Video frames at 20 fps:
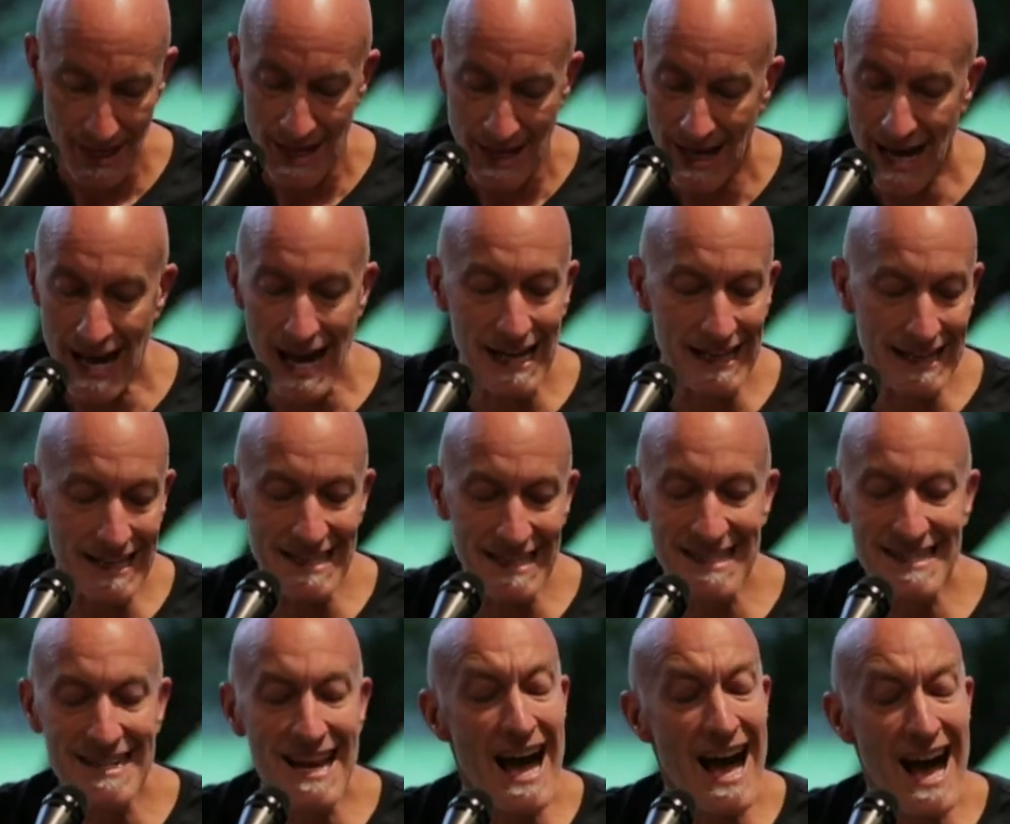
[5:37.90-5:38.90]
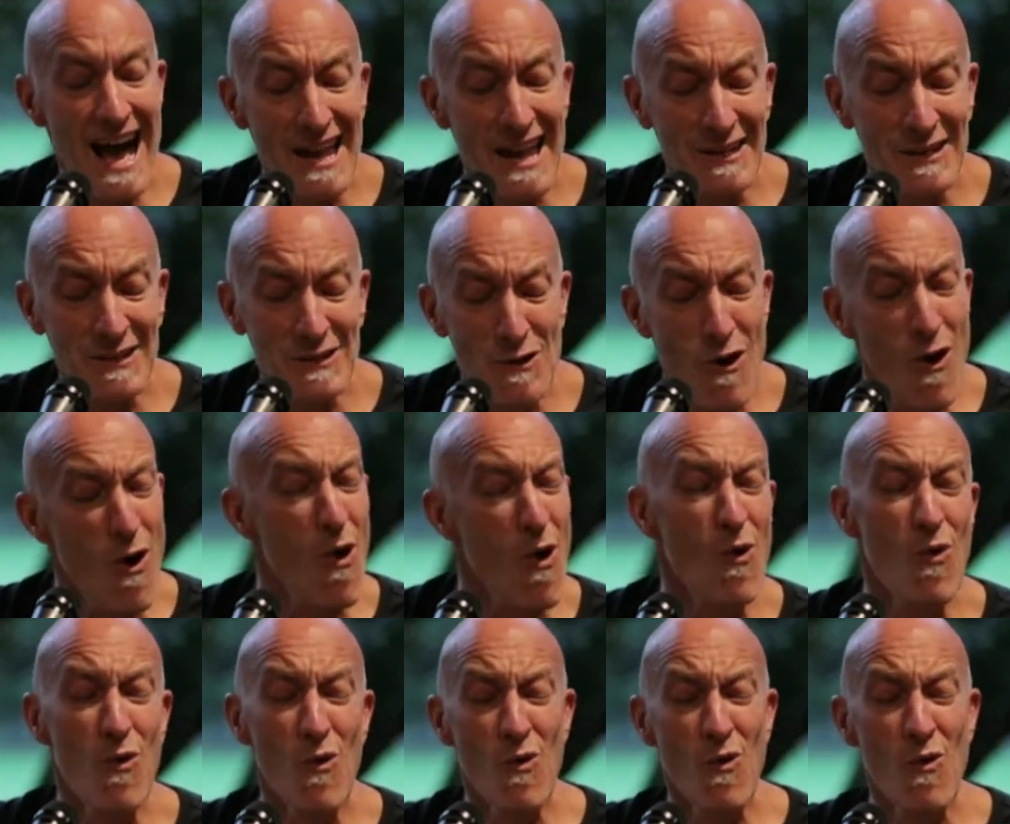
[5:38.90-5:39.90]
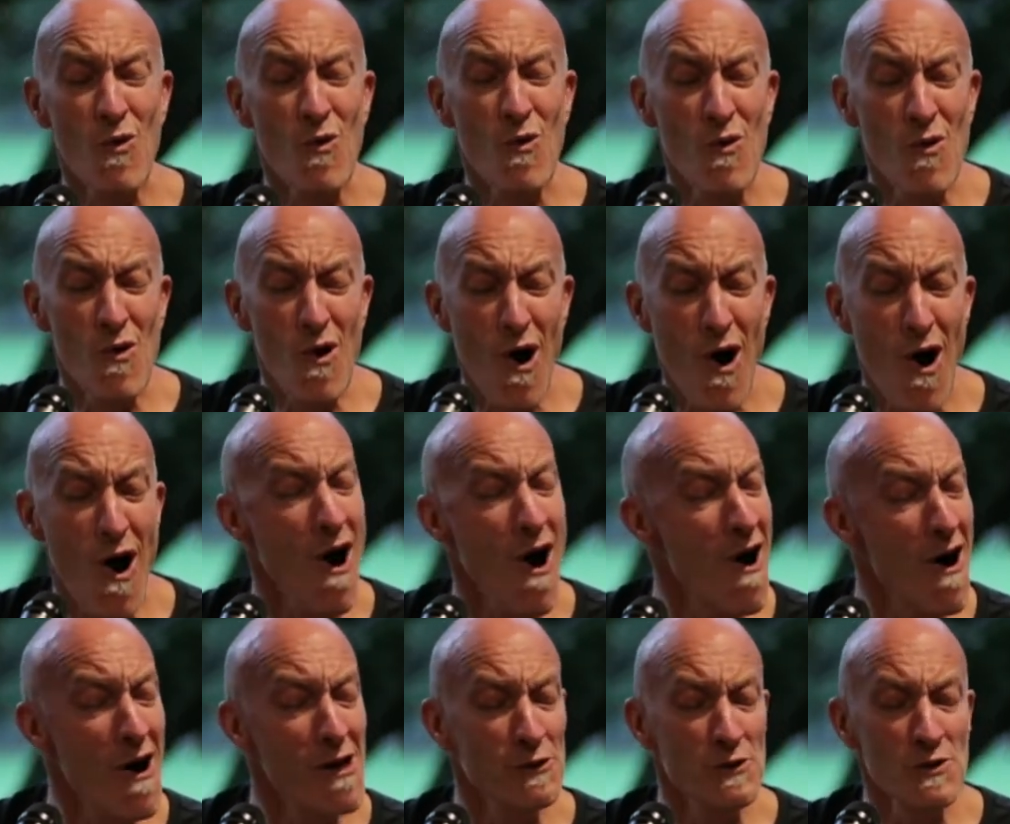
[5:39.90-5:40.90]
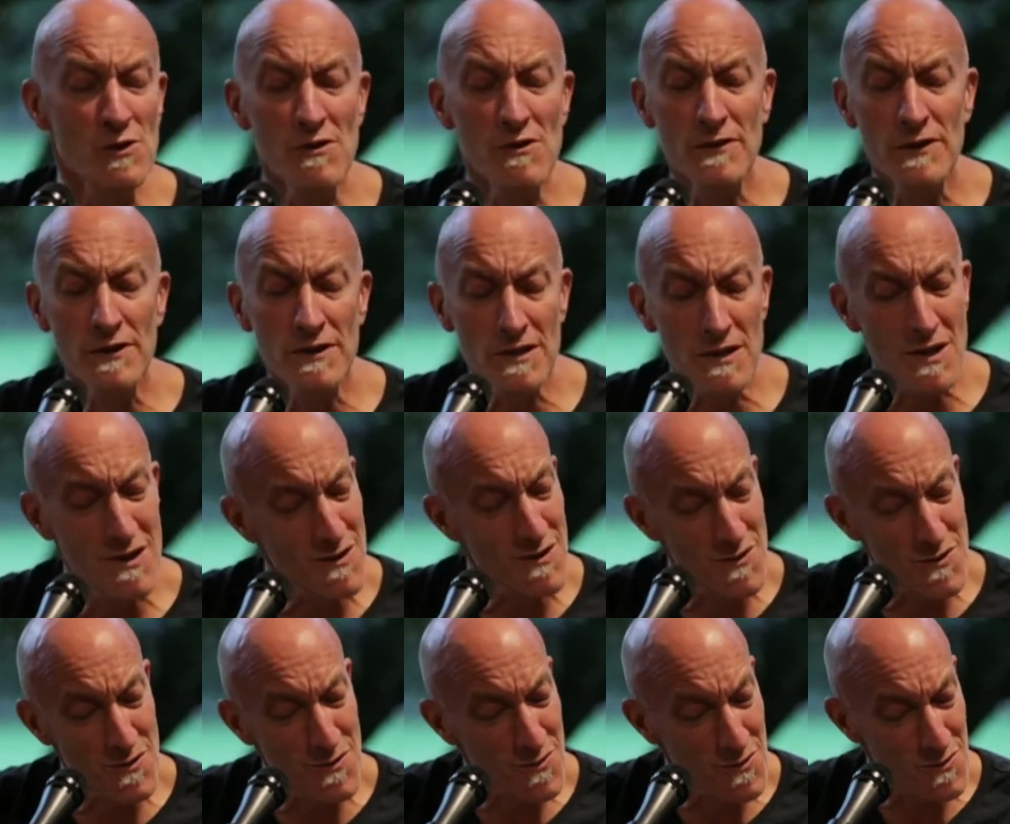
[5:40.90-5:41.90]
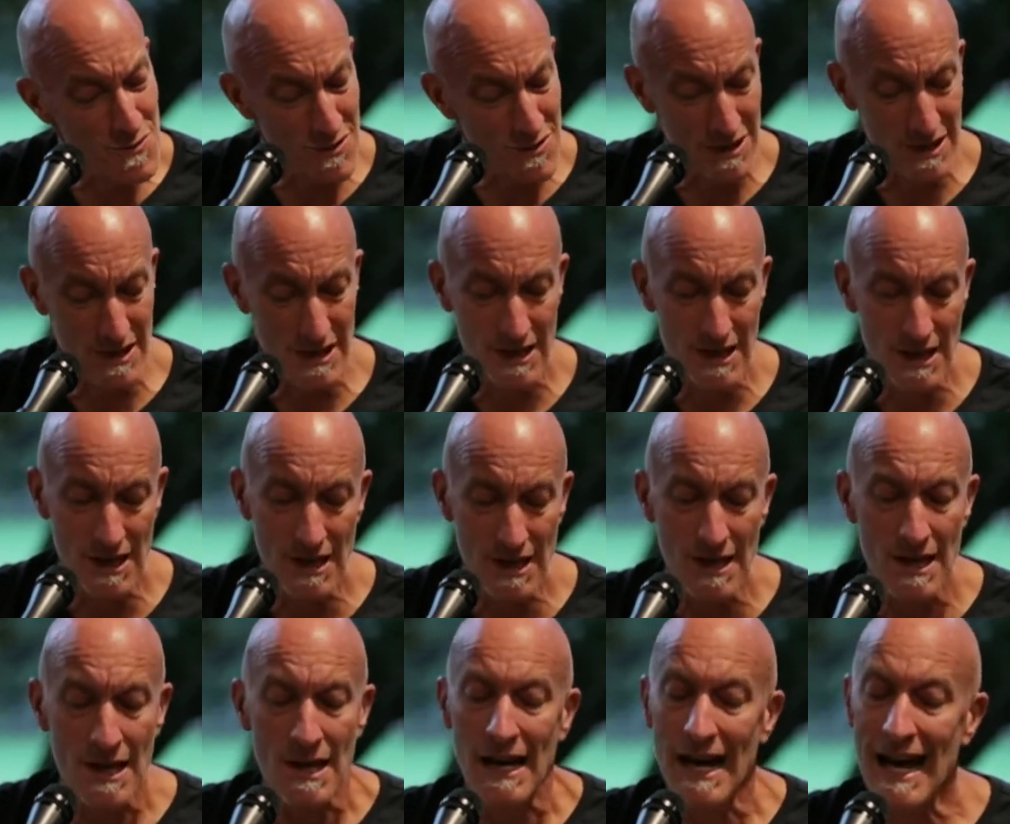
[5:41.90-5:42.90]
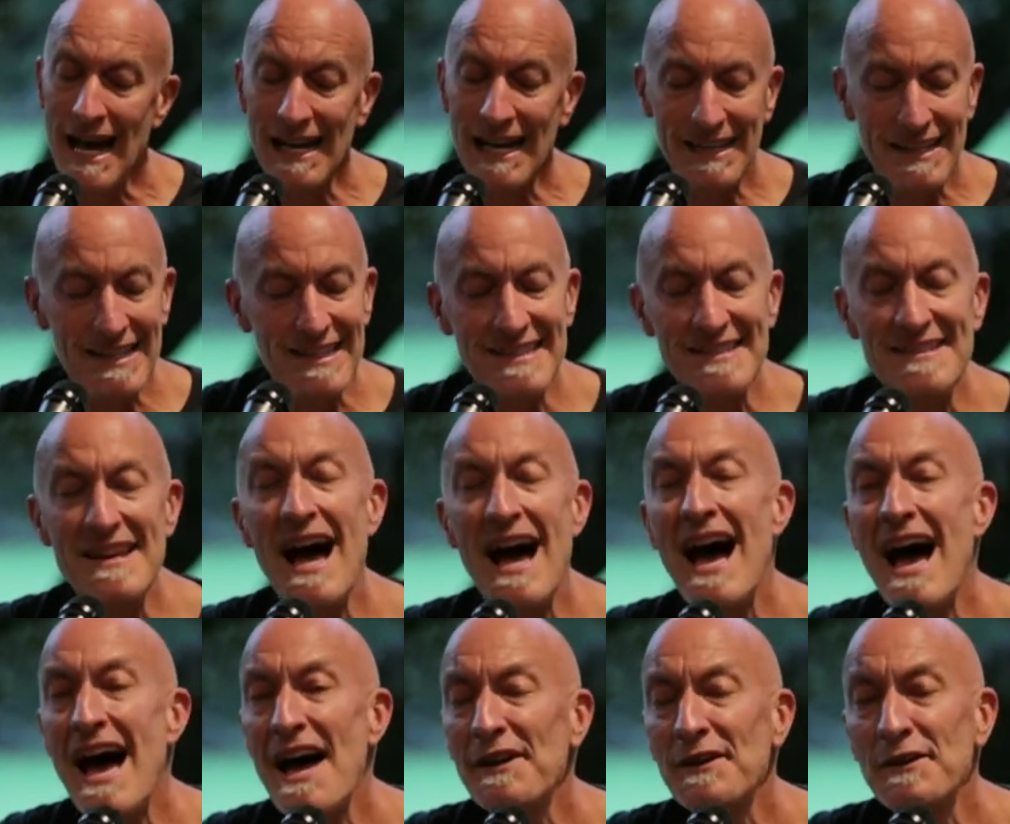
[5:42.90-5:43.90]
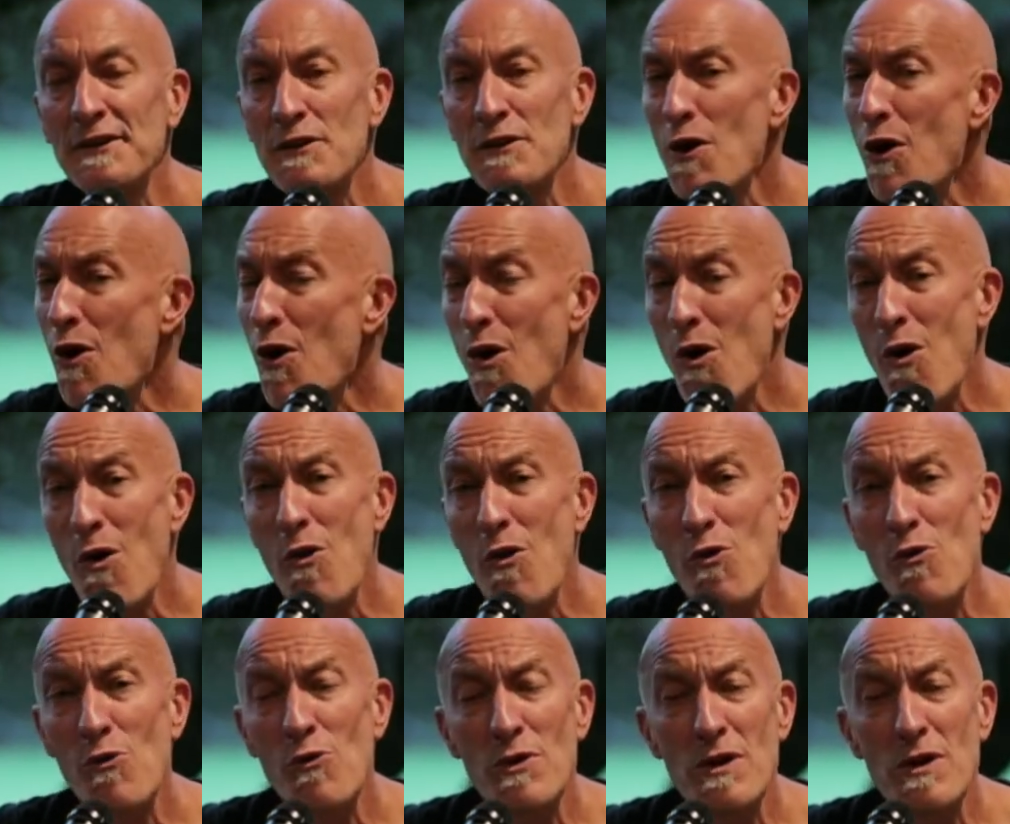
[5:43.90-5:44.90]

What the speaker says: I cannot know all of you, I cannot know